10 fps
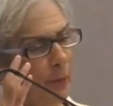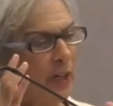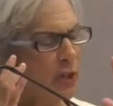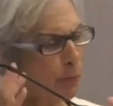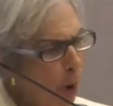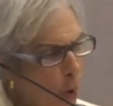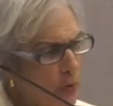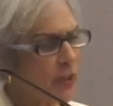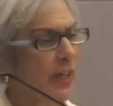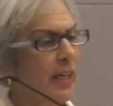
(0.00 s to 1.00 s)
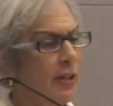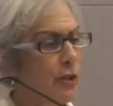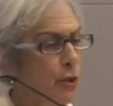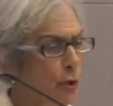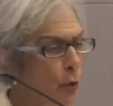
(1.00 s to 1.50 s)
expose
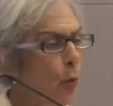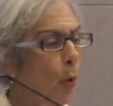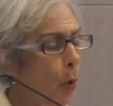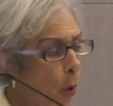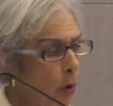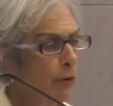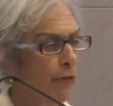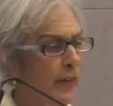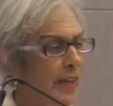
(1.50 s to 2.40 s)
kids to all of